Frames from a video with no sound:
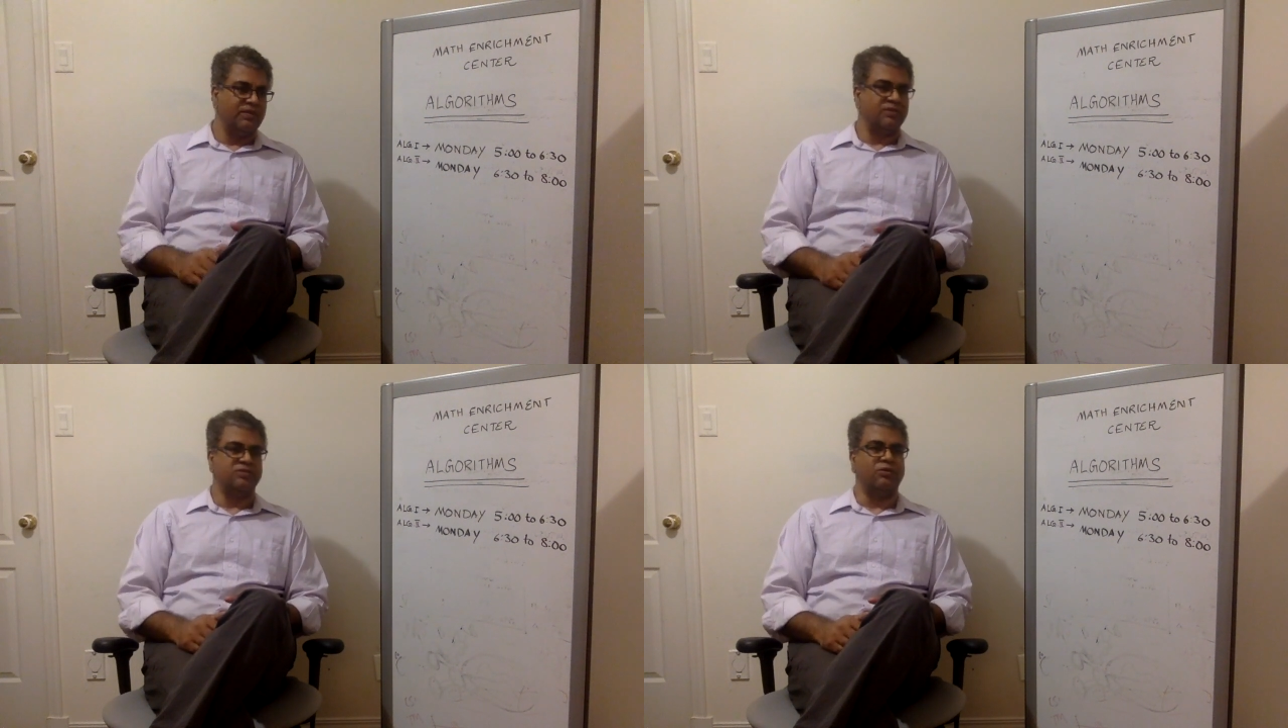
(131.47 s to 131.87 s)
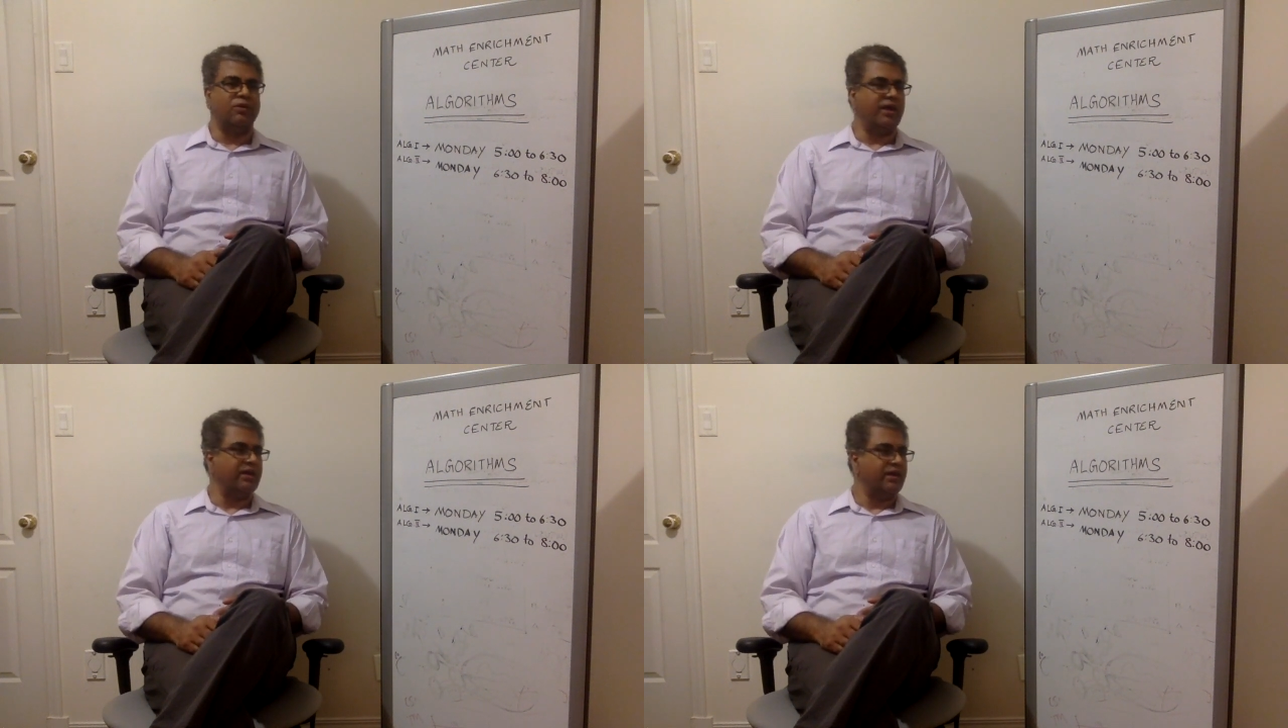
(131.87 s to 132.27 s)

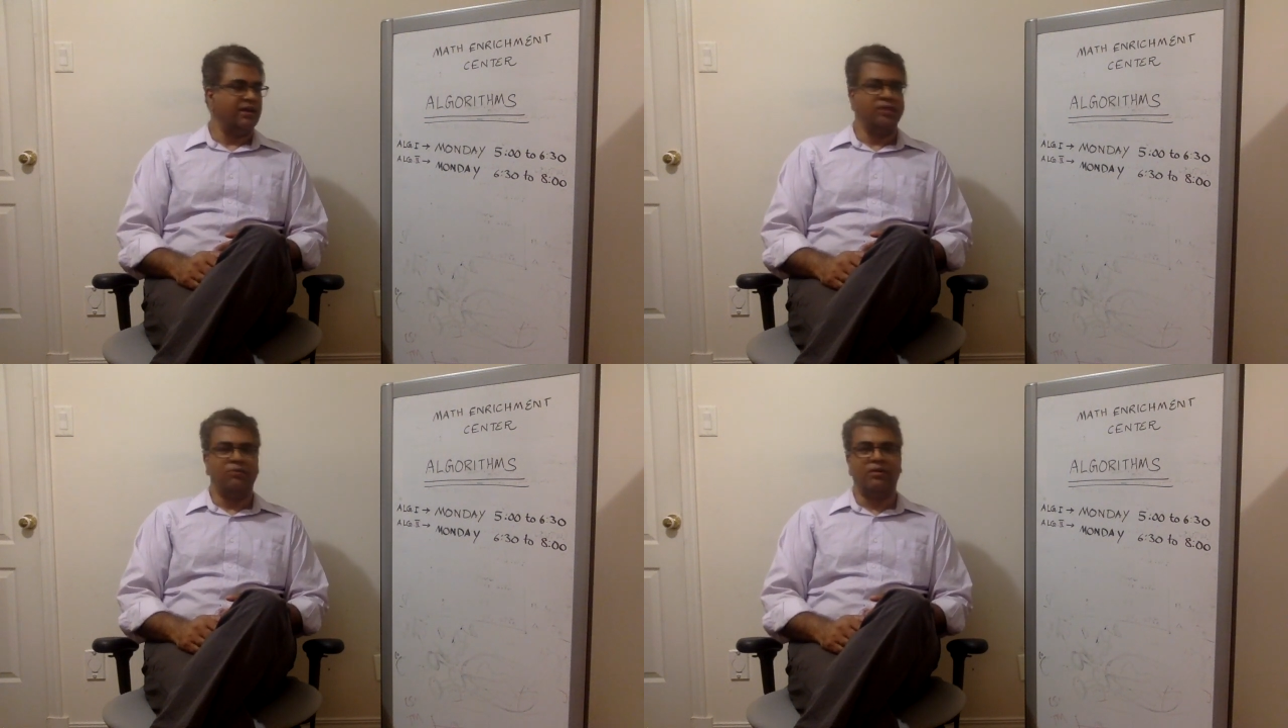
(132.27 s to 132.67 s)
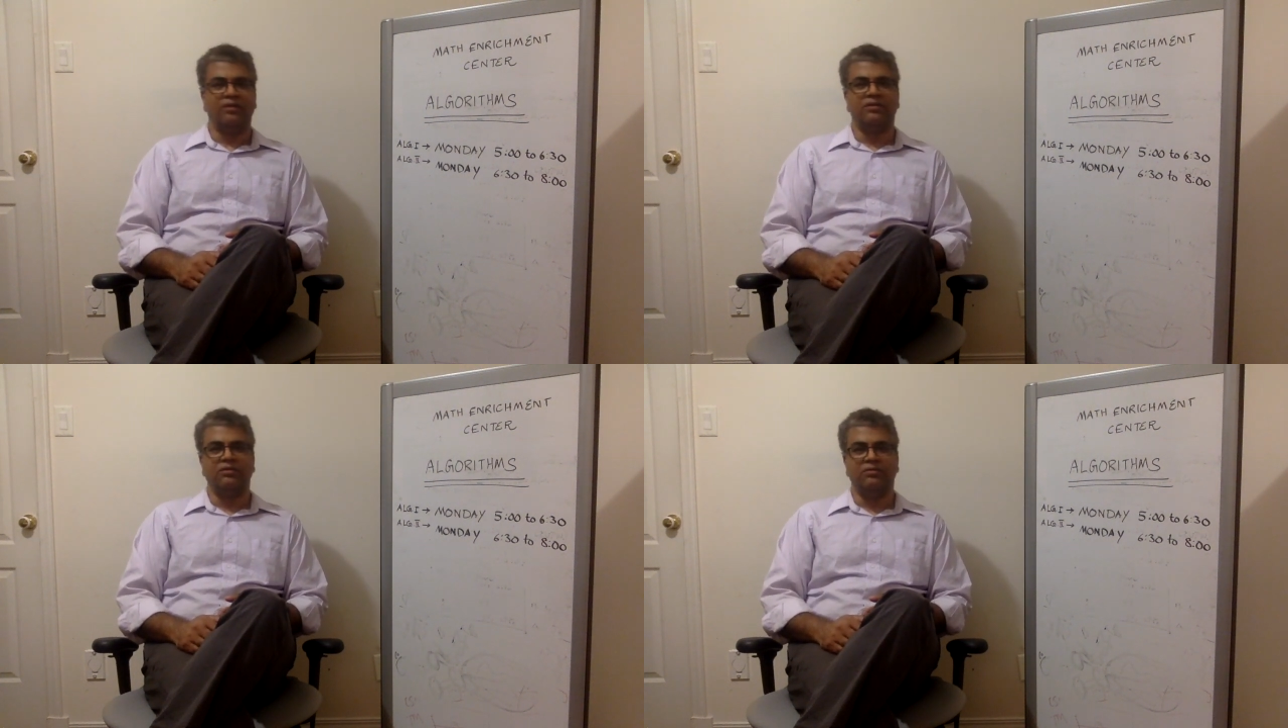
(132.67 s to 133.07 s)
So I really
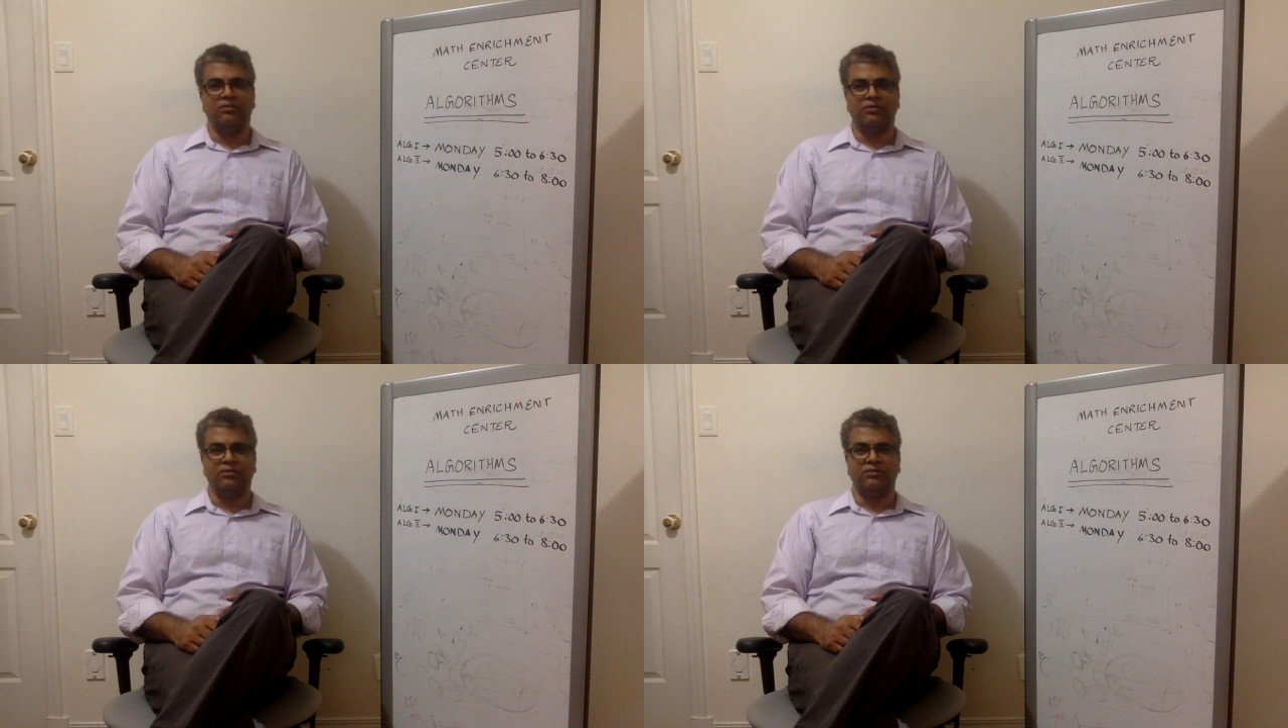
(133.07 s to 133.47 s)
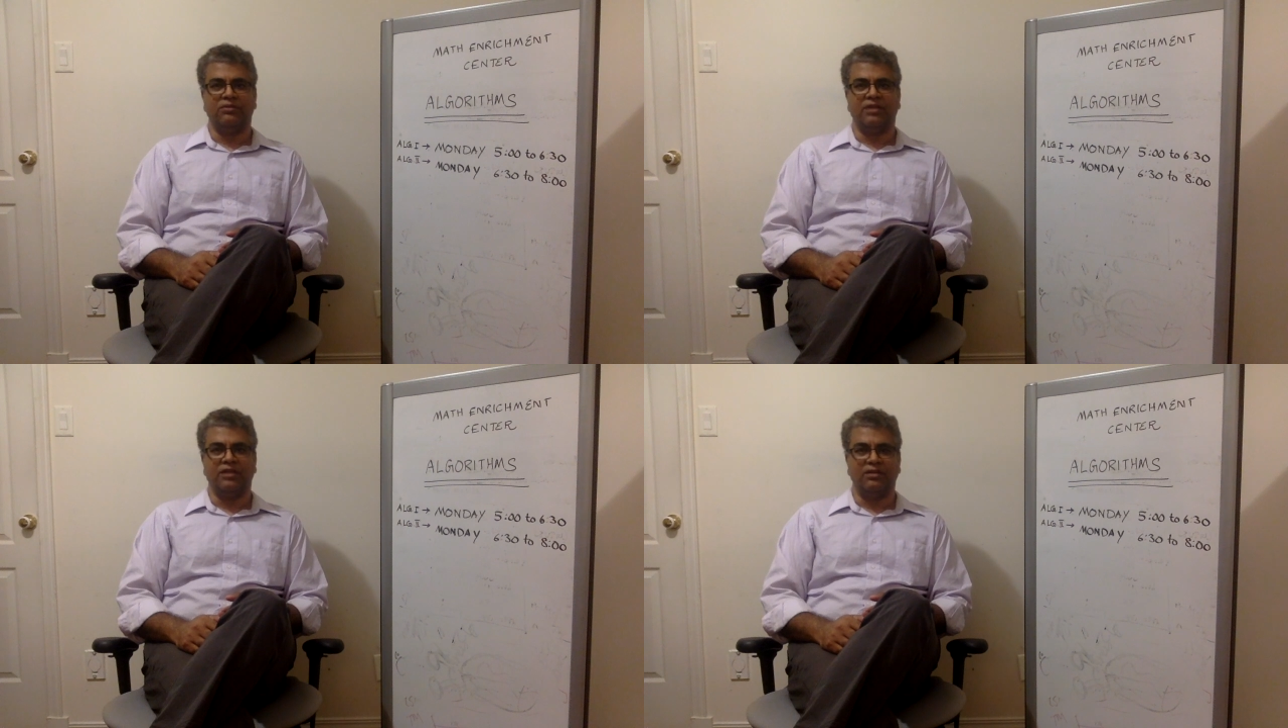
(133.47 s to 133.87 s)
want you to
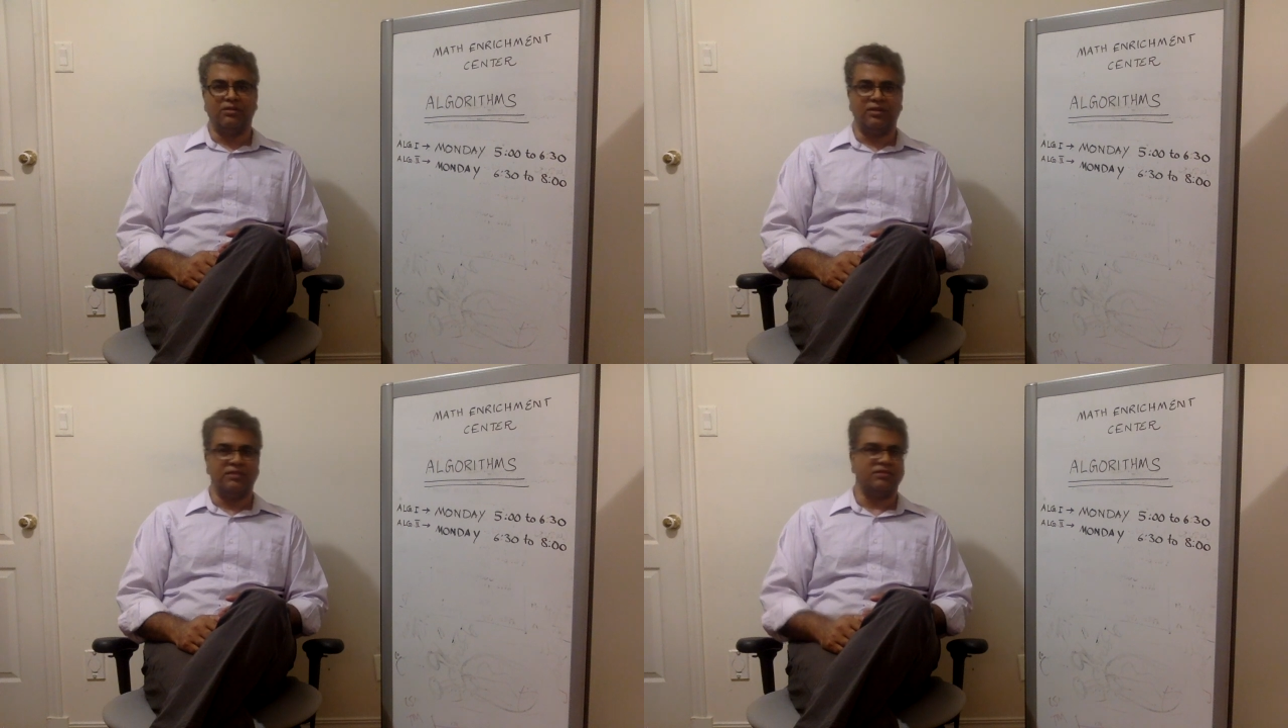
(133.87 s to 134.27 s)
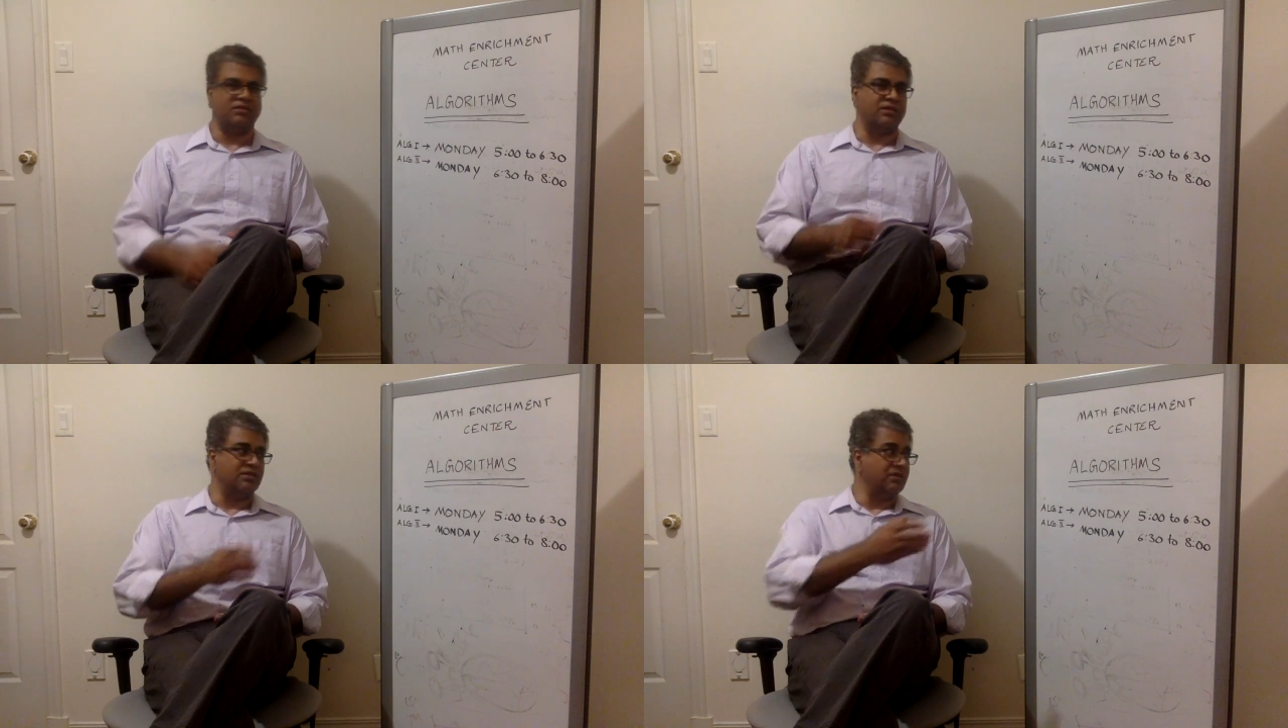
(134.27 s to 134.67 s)
take a look at uh,